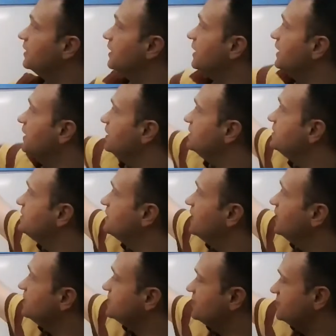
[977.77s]
is
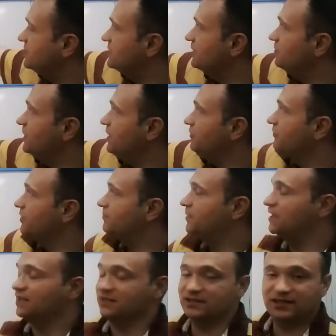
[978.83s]
a system that
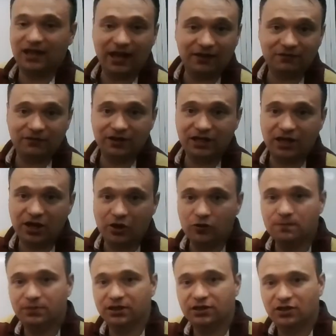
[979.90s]
repeats. Every
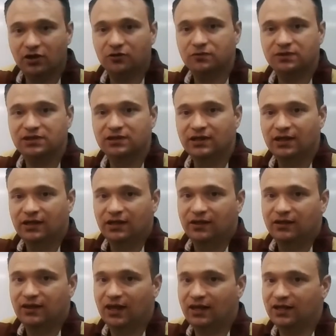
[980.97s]
open note
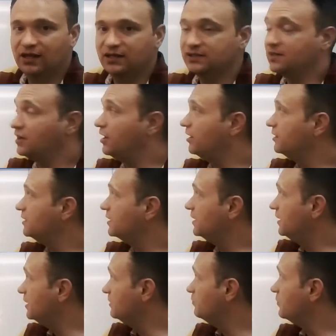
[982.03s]
that is on the
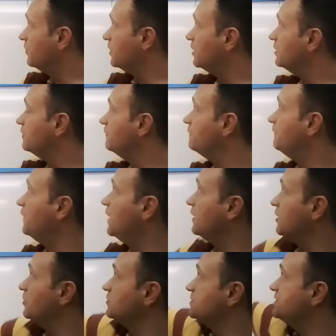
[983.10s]
keyboard
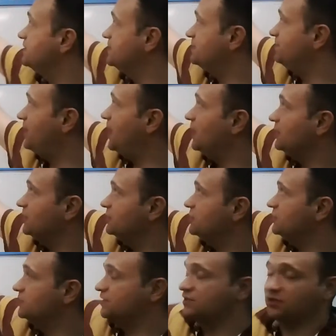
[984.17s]
follows this pattern
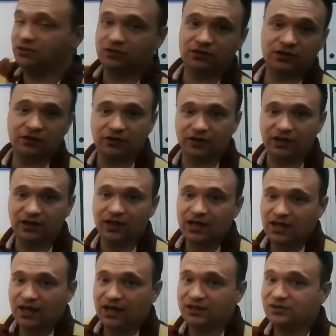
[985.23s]
to a certain degree.
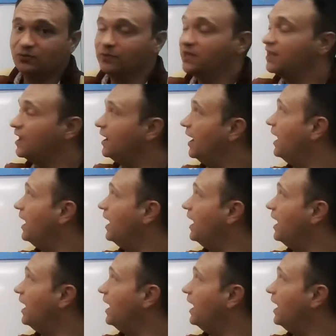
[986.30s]
As we get